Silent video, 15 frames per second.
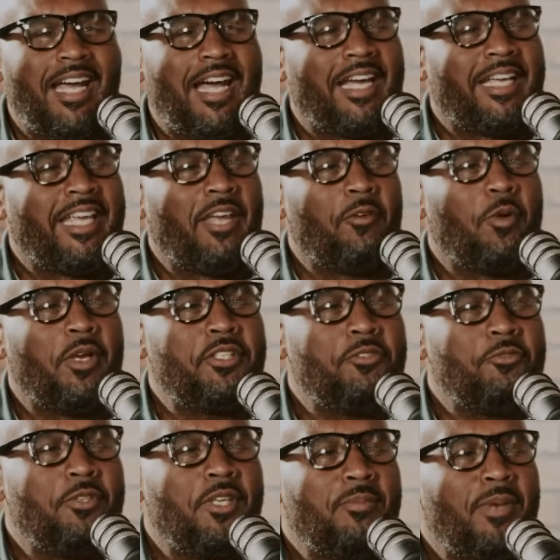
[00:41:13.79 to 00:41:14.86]
I can't wait
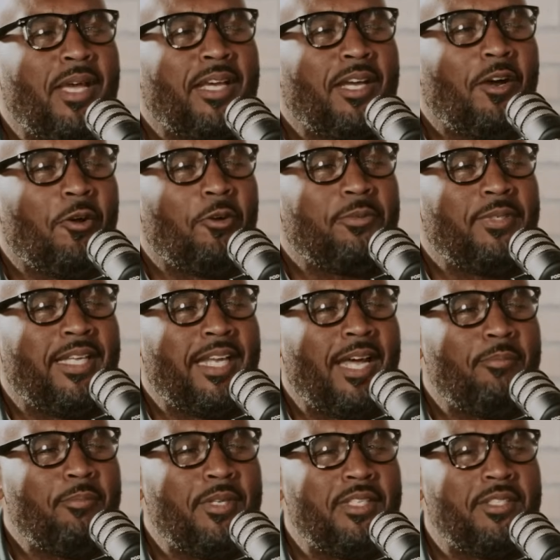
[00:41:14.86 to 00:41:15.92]
till you get back home, Dad.
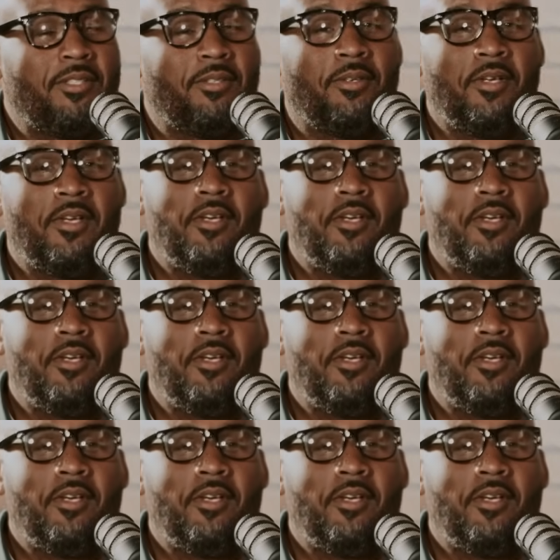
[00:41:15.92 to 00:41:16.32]
I miss you.